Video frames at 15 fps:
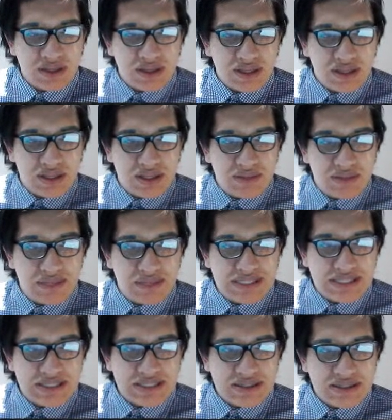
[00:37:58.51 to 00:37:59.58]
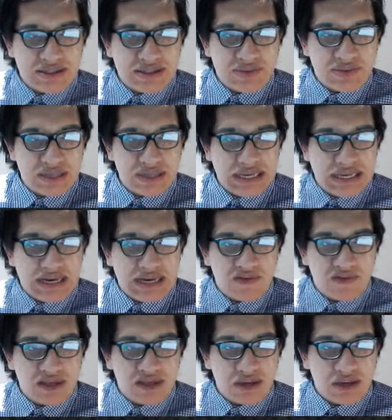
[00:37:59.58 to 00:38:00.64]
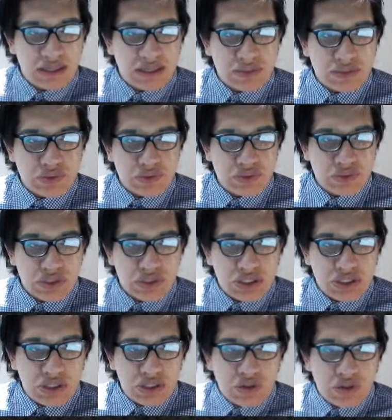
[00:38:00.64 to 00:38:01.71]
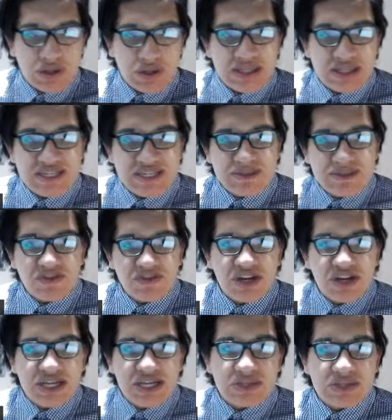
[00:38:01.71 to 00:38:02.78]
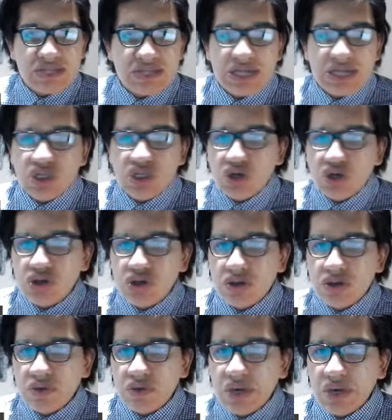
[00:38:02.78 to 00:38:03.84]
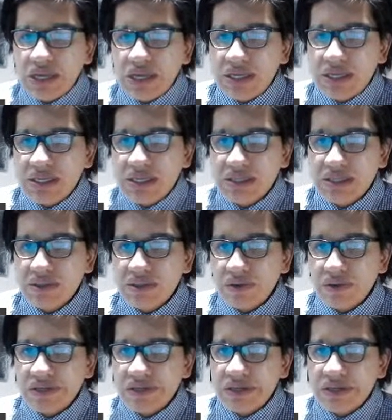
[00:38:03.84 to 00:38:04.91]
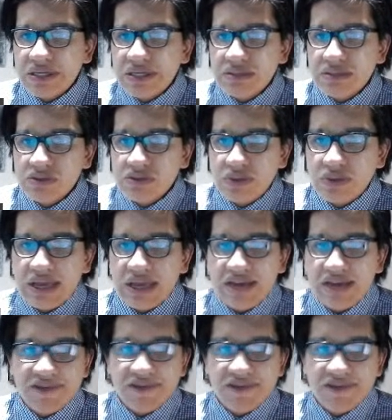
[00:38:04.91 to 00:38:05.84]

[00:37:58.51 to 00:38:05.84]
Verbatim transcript: And basically we have the connectors. Okay, in terms of connectors, I showed you already all the connectors we have.